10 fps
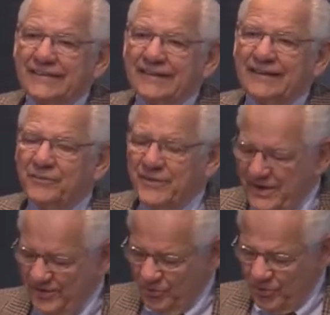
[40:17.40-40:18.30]
and we
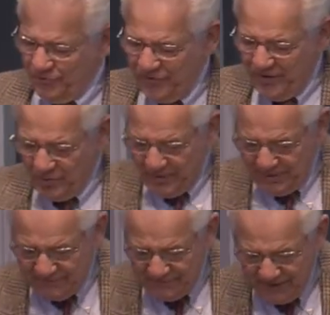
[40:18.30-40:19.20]
hear the word fear,
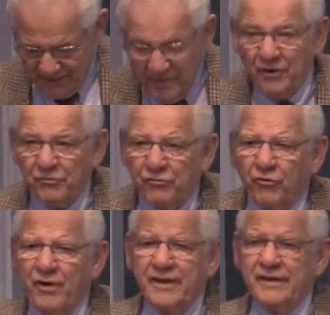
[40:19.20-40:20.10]
we think of being
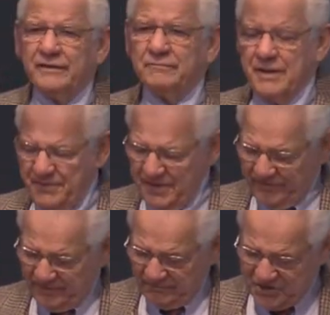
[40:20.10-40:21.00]
afraid, maybe
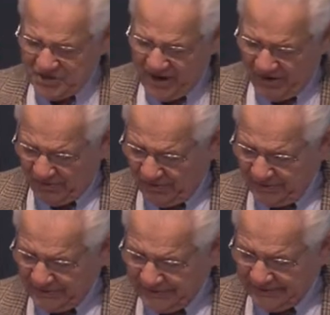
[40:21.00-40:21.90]
even terror.